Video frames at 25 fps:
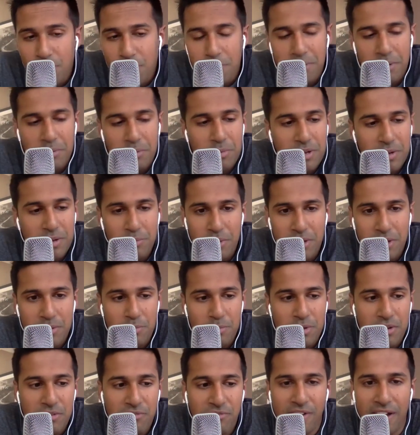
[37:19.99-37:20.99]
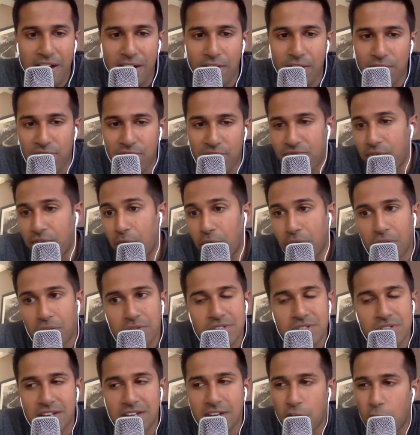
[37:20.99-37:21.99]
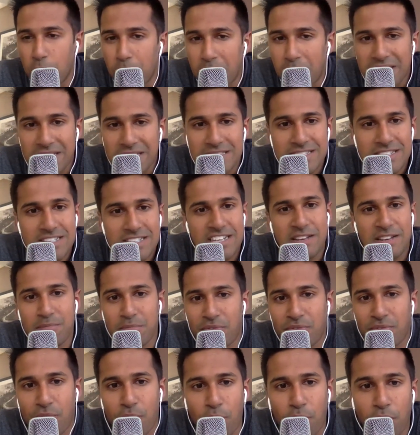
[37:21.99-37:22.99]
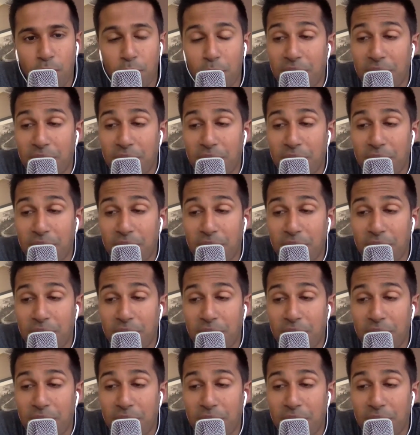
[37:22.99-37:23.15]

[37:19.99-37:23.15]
I mean, we found photos that nobody had seen before.